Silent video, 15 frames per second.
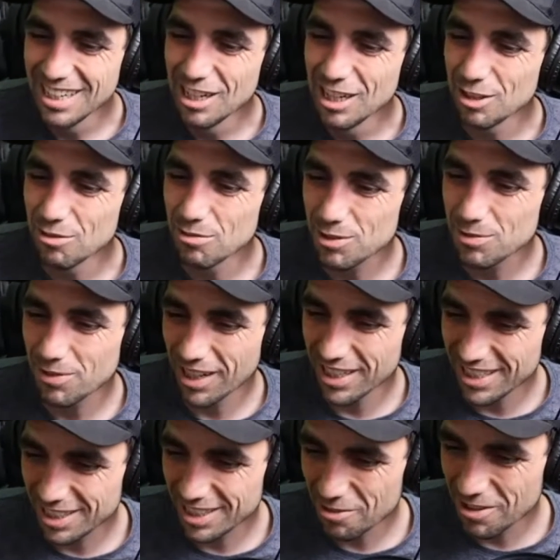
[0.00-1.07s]
It was
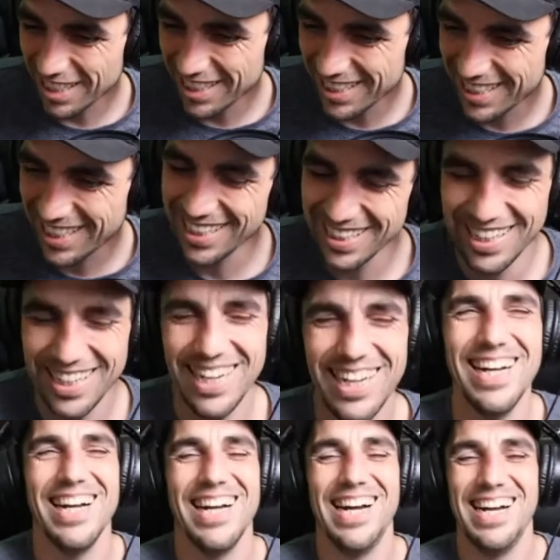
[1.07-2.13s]
Frank
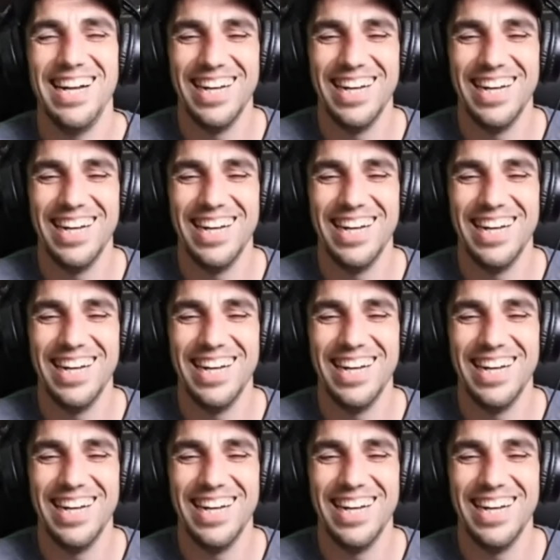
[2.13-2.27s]
Doink.